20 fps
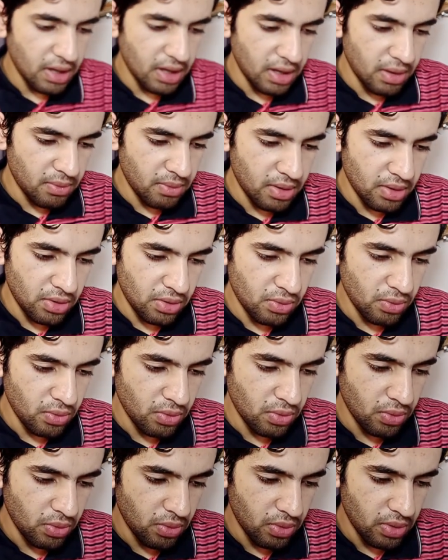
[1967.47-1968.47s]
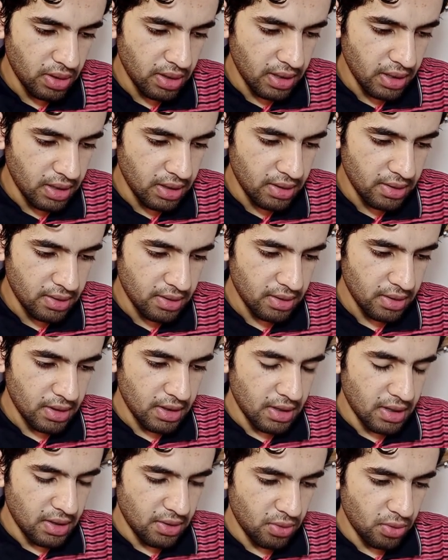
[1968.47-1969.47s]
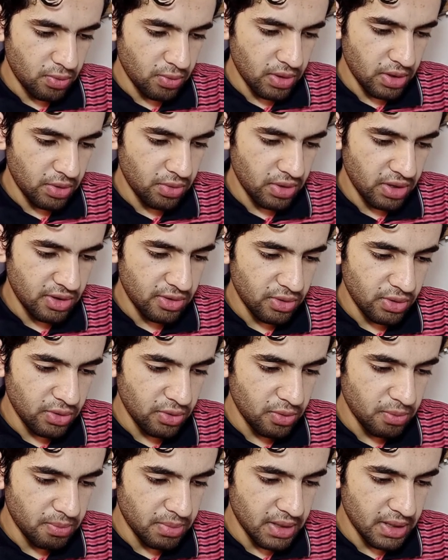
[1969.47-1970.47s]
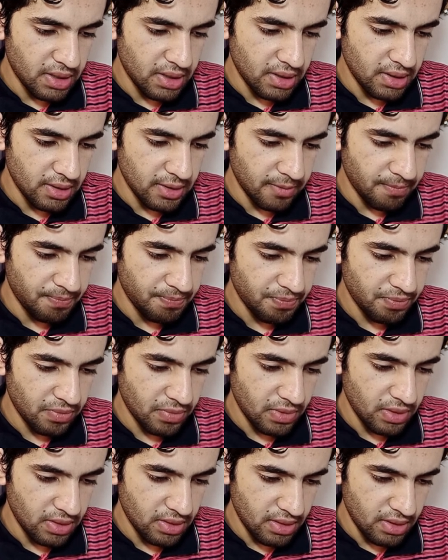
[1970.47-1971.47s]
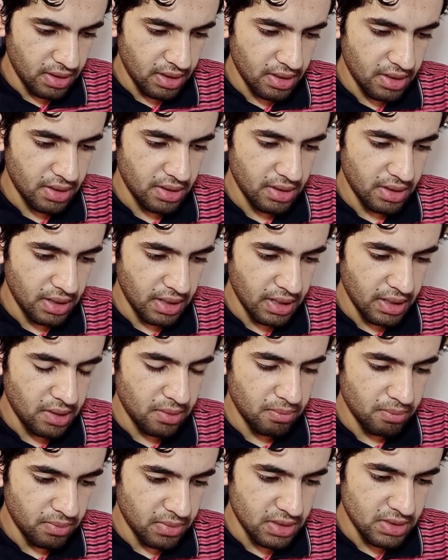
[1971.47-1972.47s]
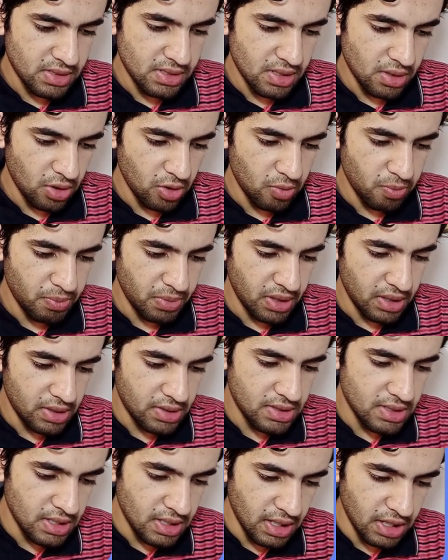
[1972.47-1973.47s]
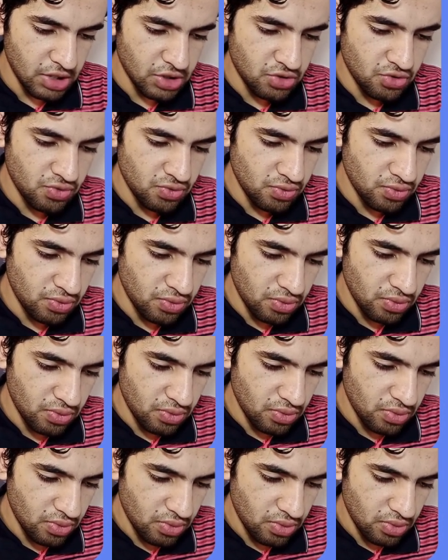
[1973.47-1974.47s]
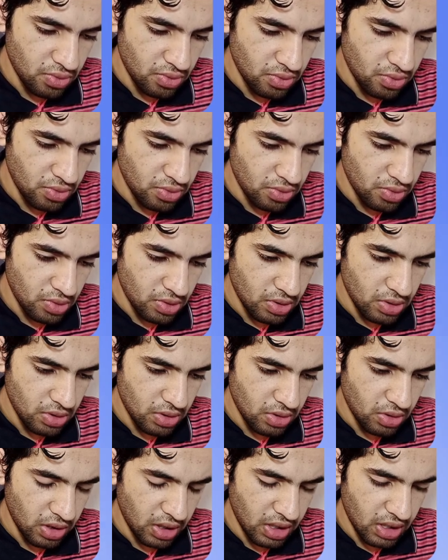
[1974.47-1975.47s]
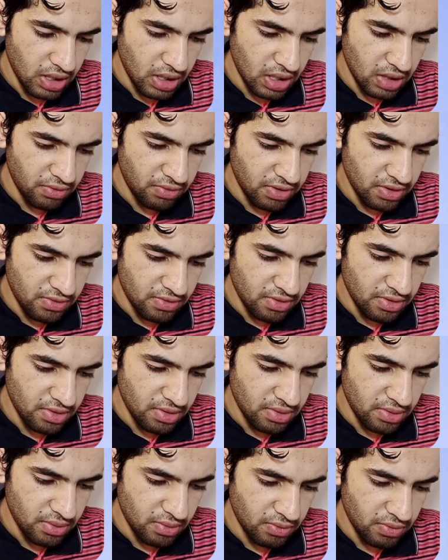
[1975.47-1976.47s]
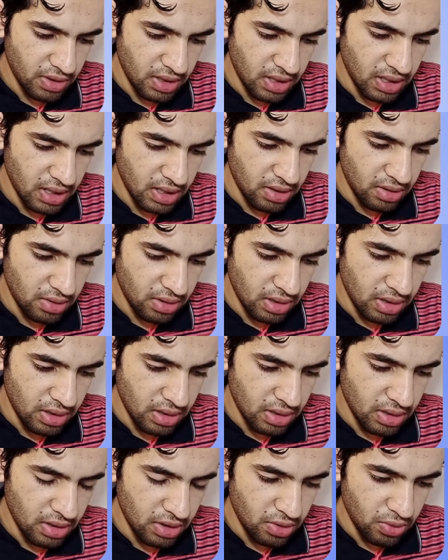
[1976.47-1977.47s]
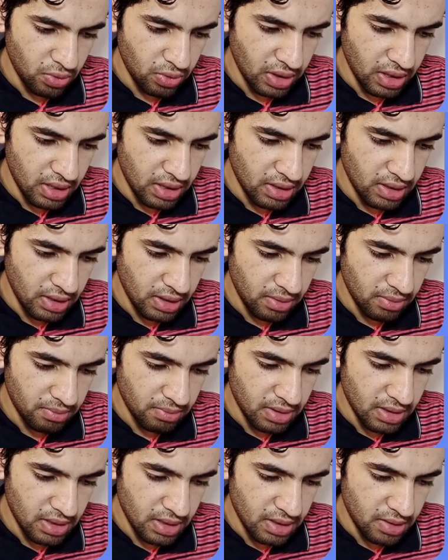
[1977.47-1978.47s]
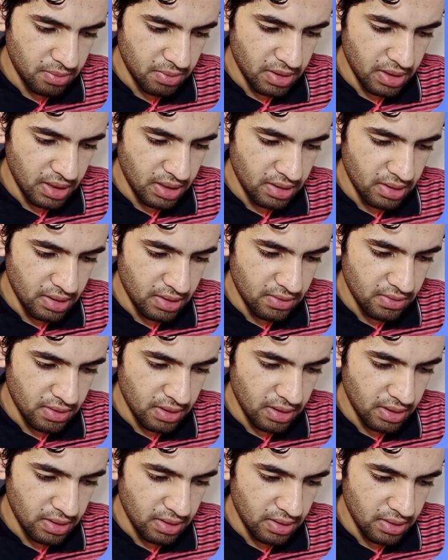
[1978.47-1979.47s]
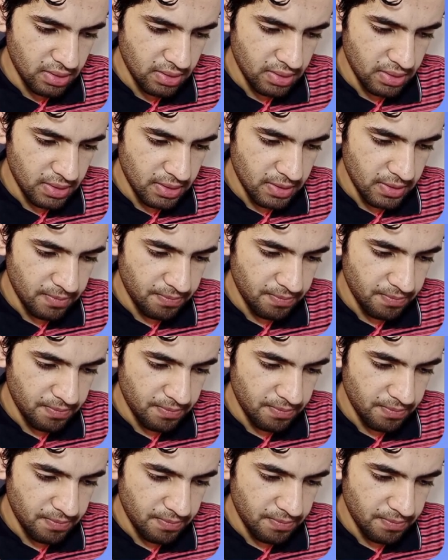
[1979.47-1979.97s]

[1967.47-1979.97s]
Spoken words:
that I want to like don't want to include, but there it must not be CH2. Okay, if it's written, we can't do anything, but let me write this thing here.